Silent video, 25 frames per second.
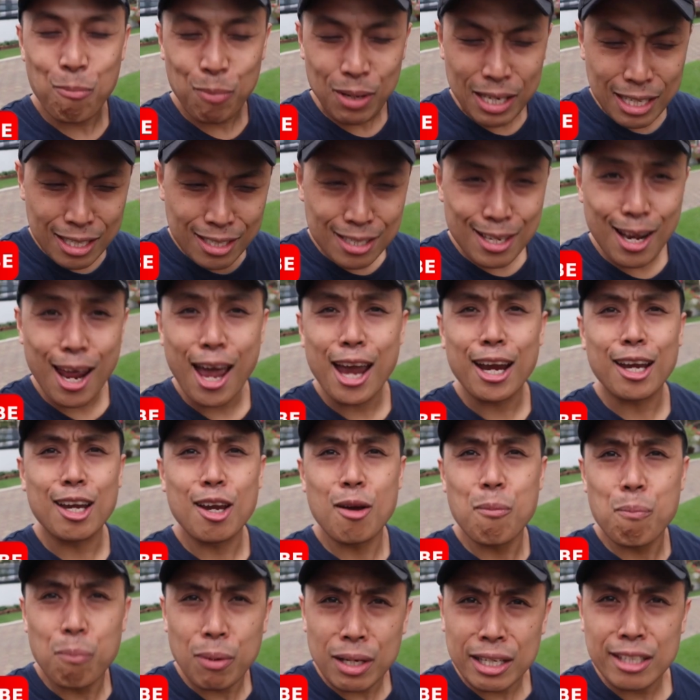Please
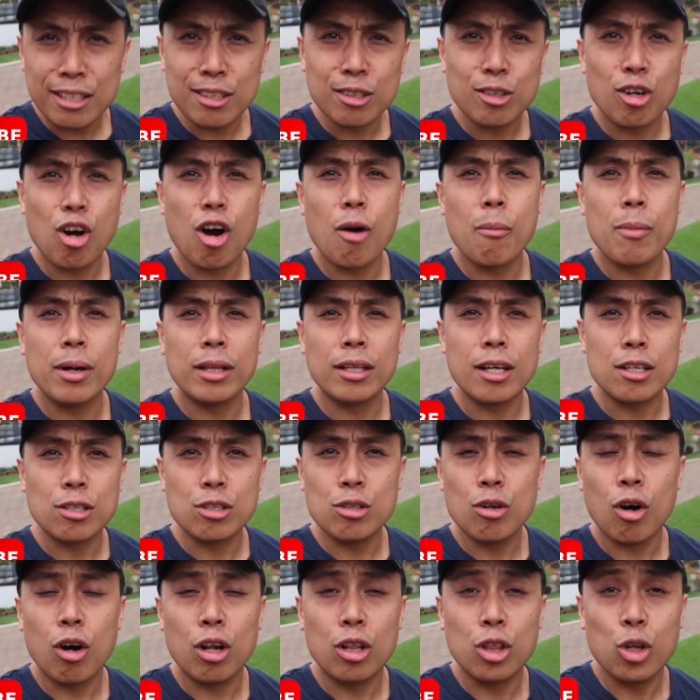like, please comment.
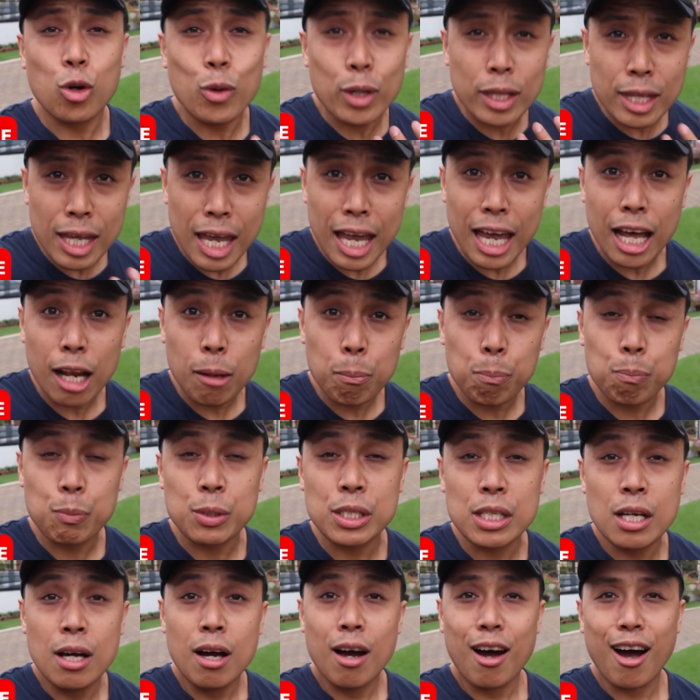As you all know, it
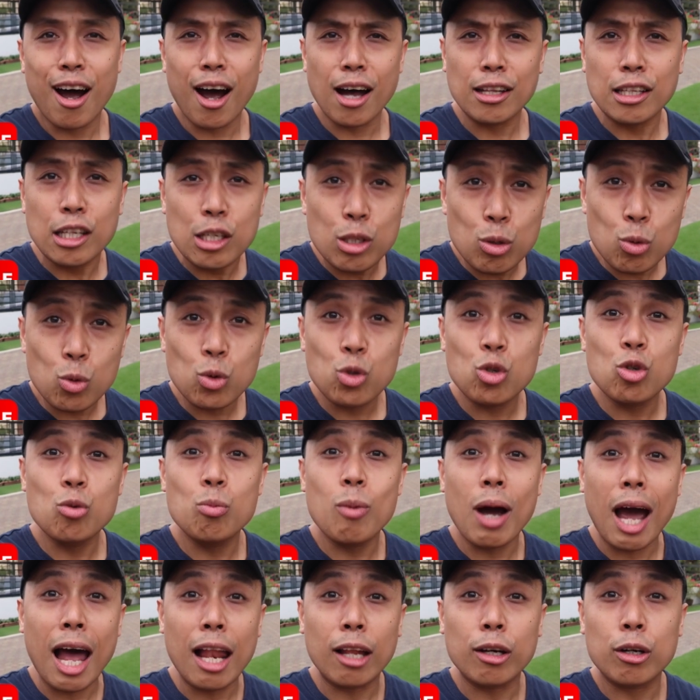helps the
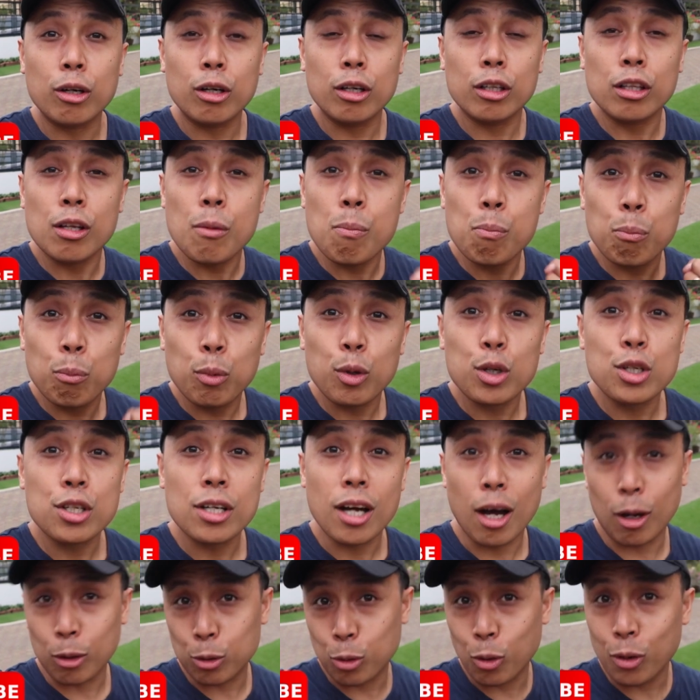YouTube algorithm
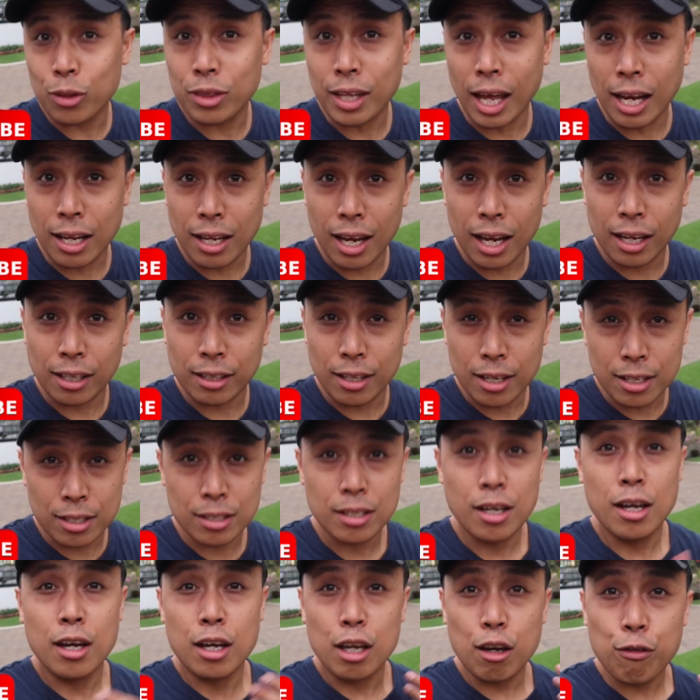push out content like
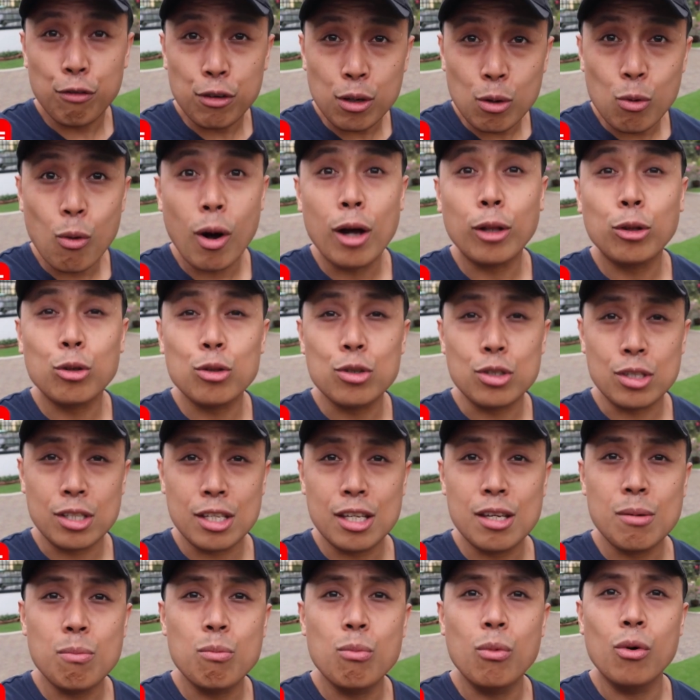this. If you want to
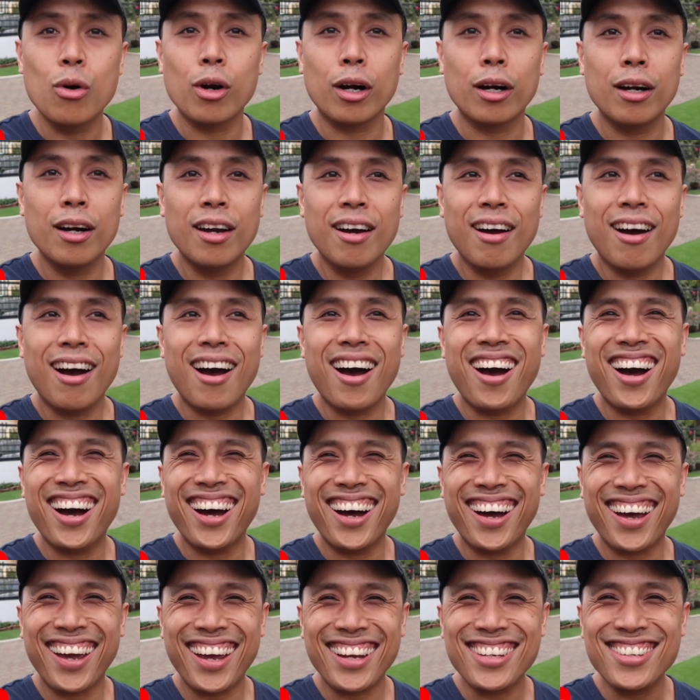see more
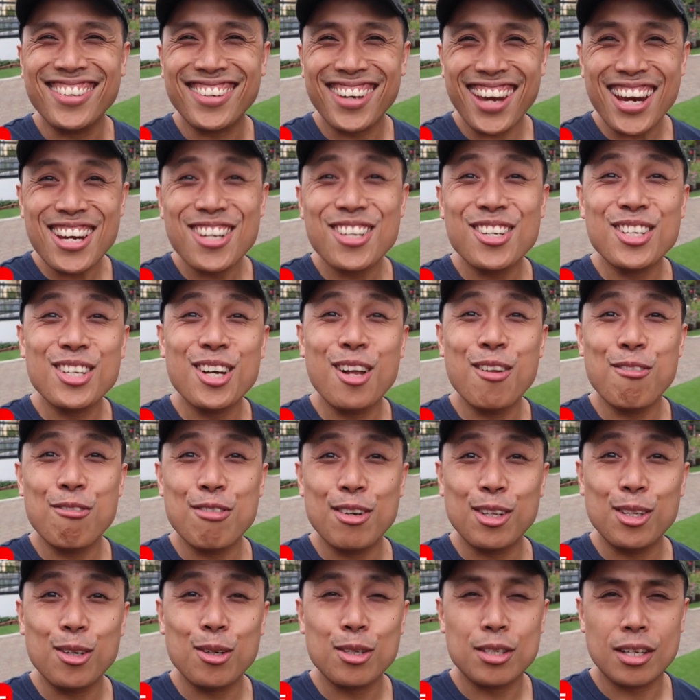educational
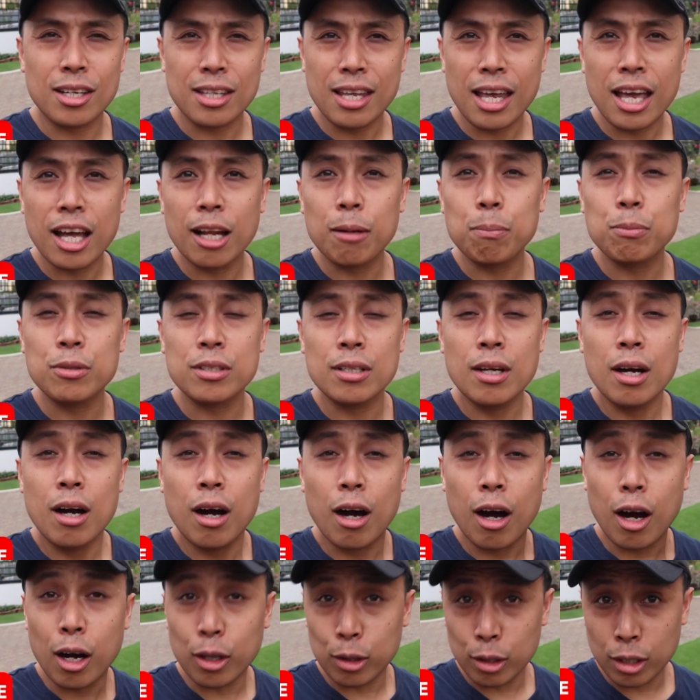videos that helps
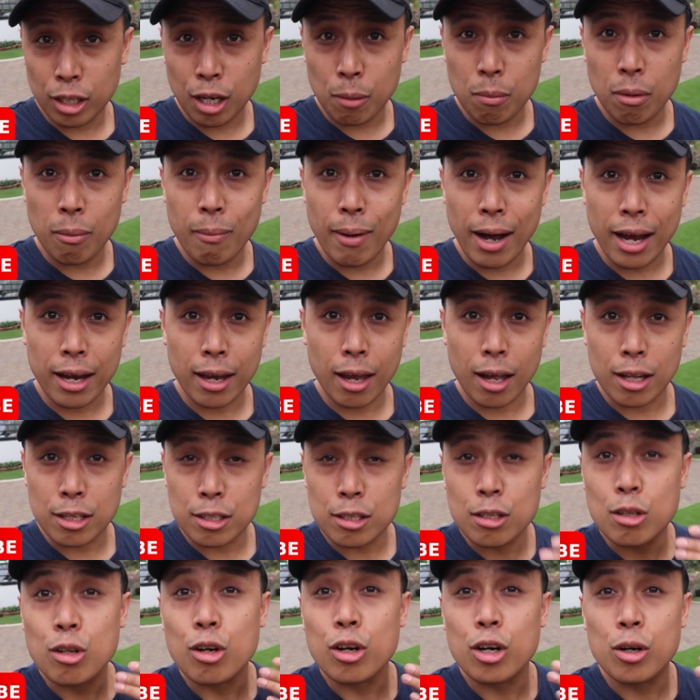other
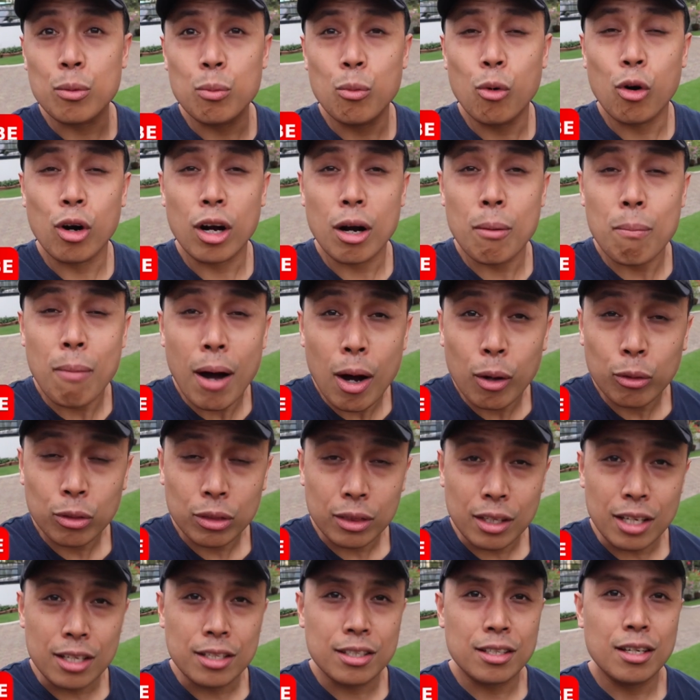kababayans learn more
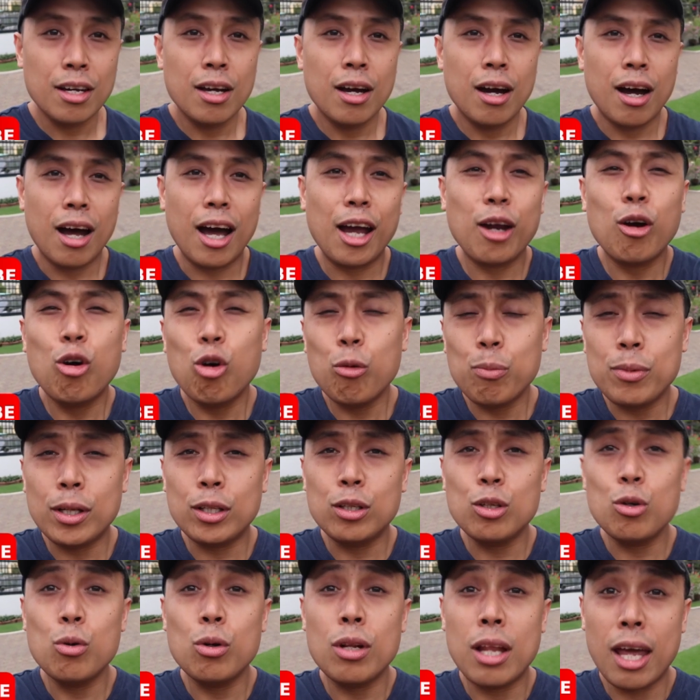about this, I hope
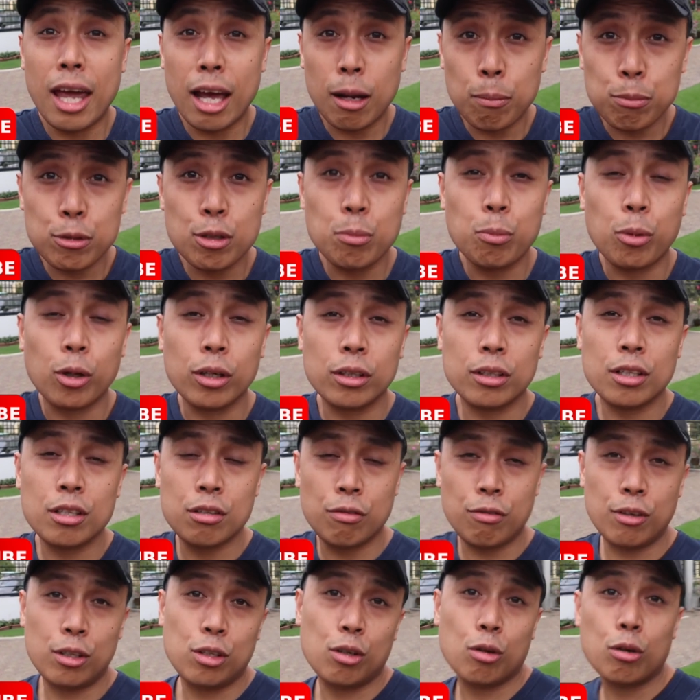that you will help support
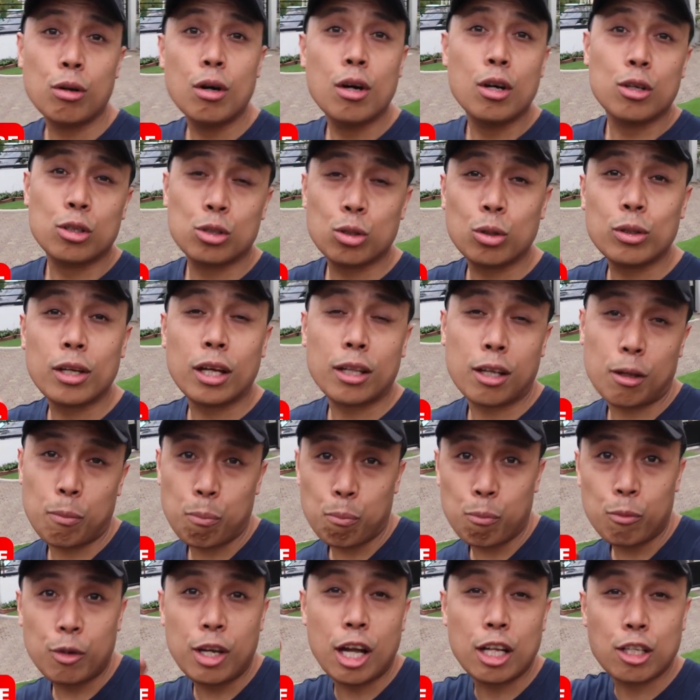this video so that
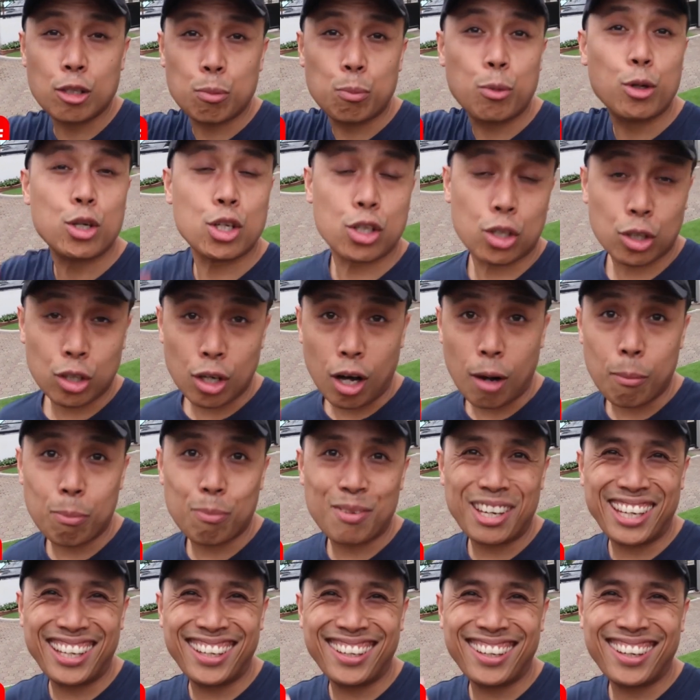it gets pushed
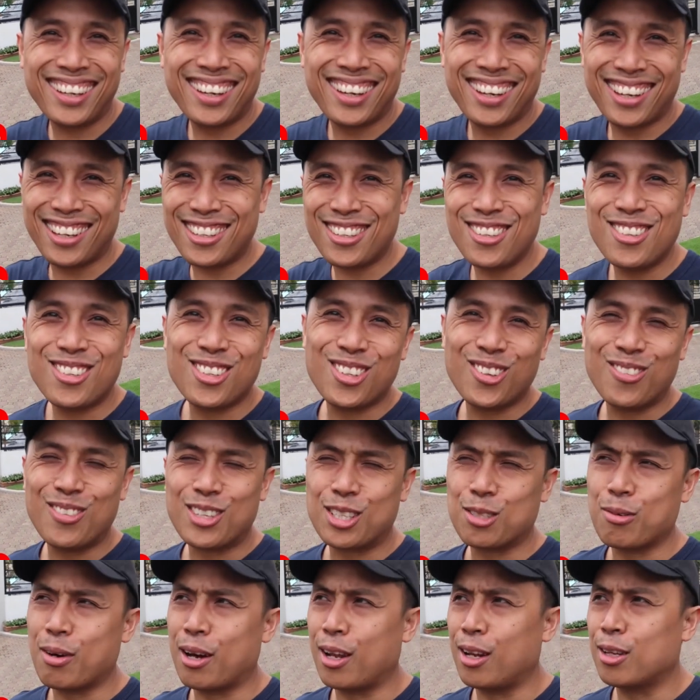up in
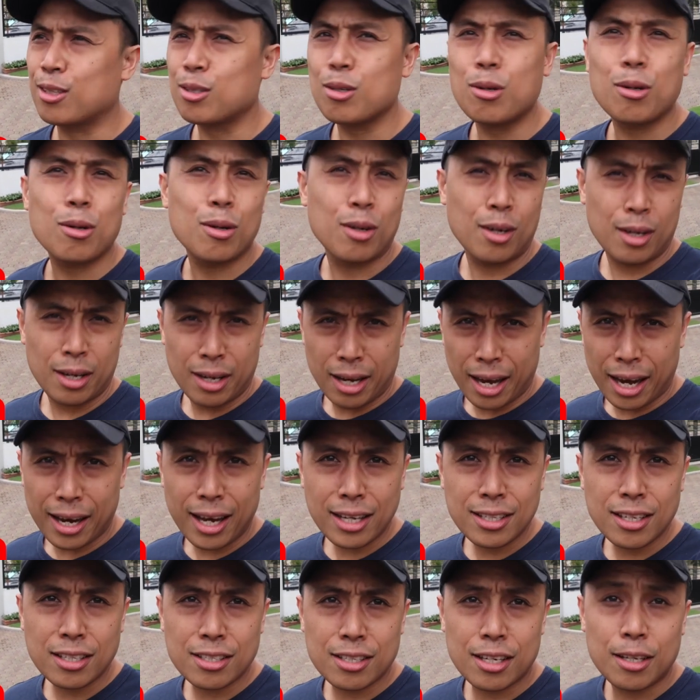YouTube as well. So
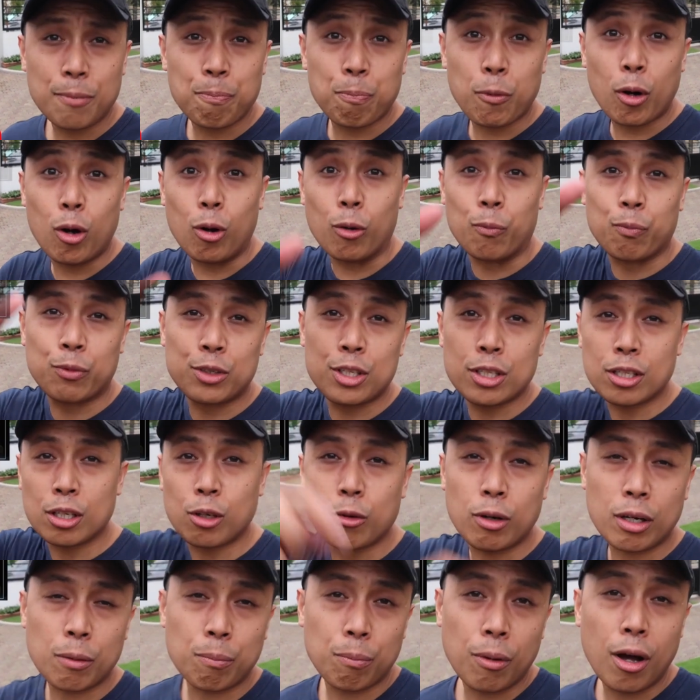I guess that's it. Oh, just
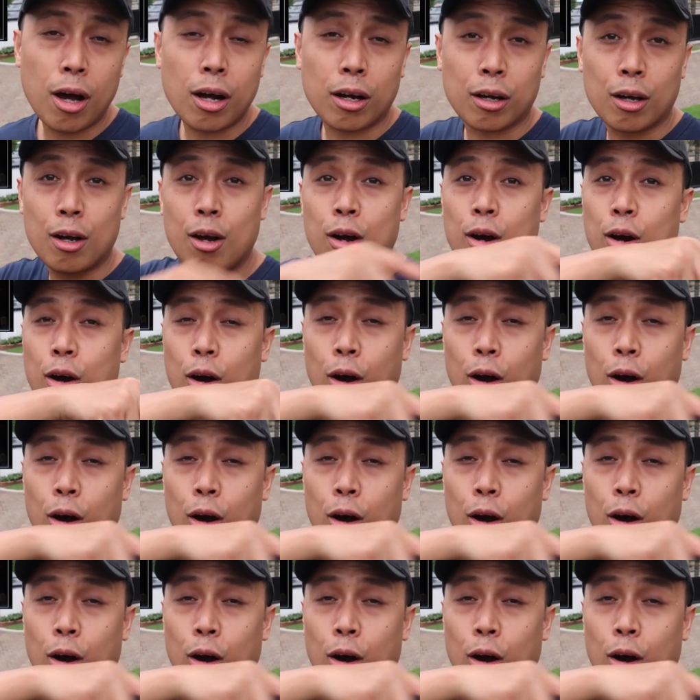a quick plug.